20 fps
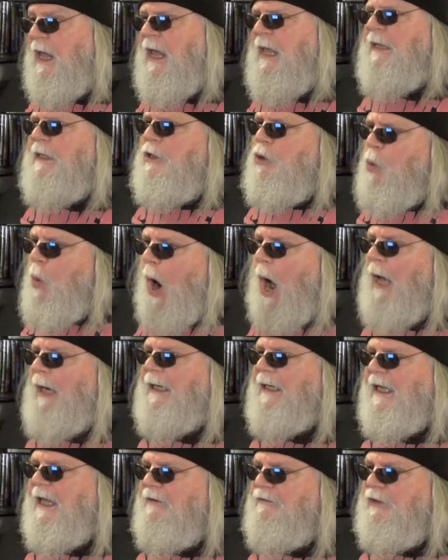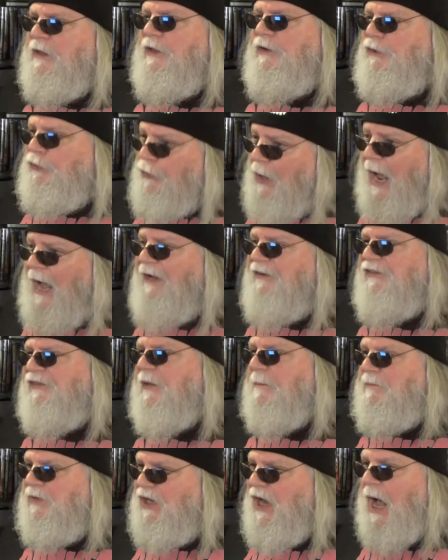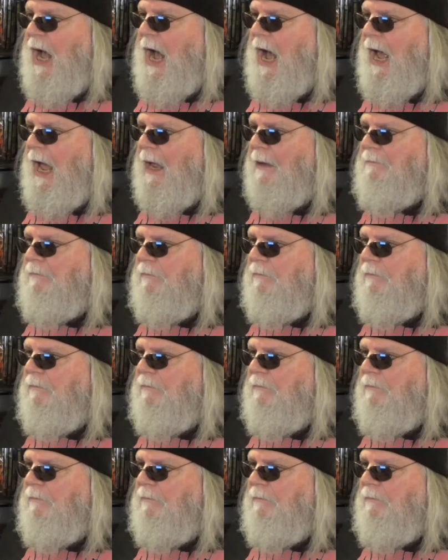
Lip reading: you ought to give it a try sometime.